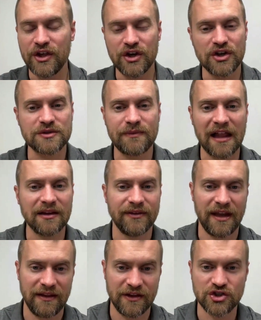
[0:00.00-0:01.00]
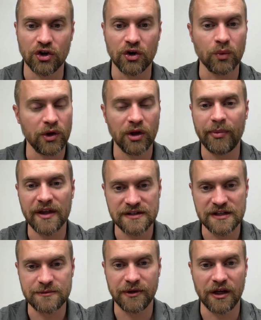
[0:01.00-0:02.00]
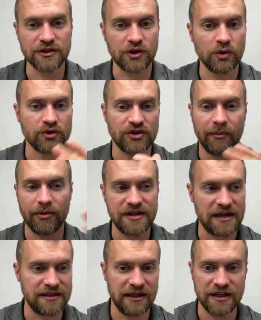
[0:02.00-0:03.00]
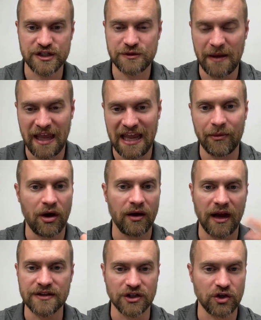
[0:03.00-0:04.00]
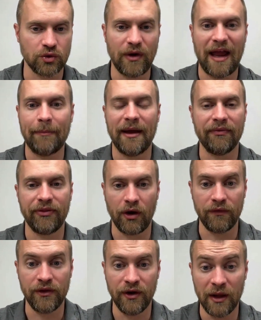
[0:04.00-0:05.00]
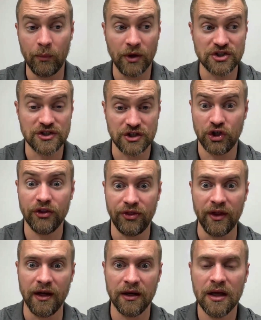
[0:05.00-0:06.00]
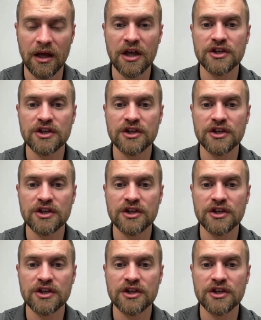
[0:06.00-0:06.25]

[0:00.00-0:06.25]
You're just validating that you're a real business because Google's trying to protect you against spam and all kinds of crap out there on the internet, which is a good thing.